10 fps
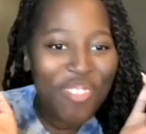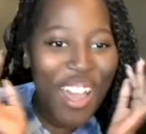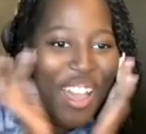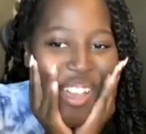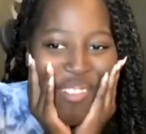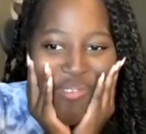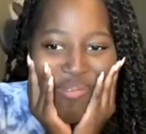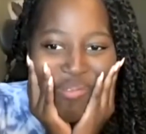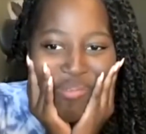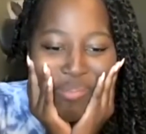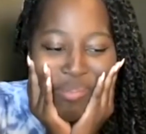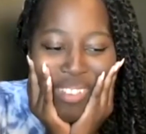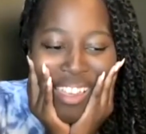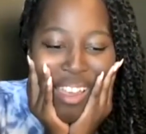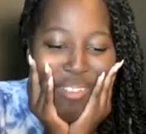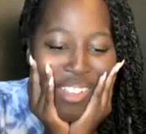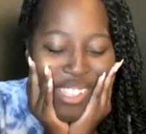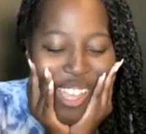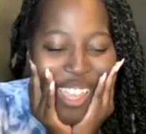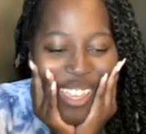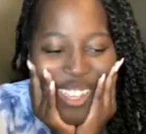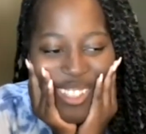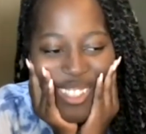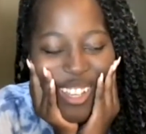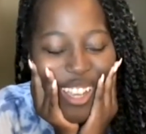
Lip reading: I'm excited.